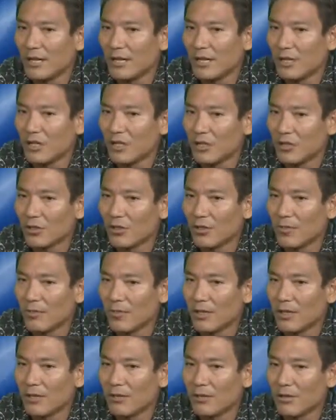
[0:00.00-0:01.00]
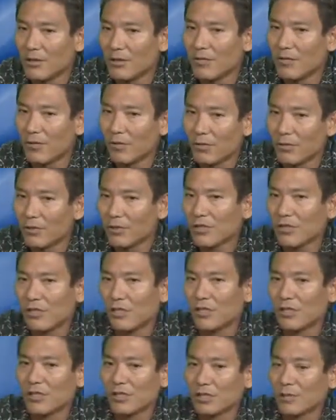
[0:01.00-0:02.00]
a good amount of early
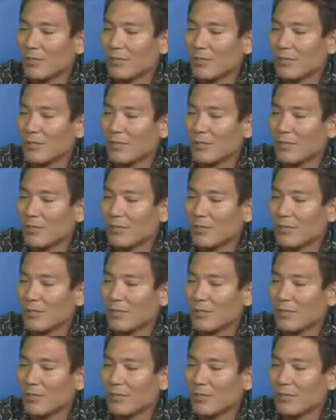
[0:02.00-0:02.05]
stage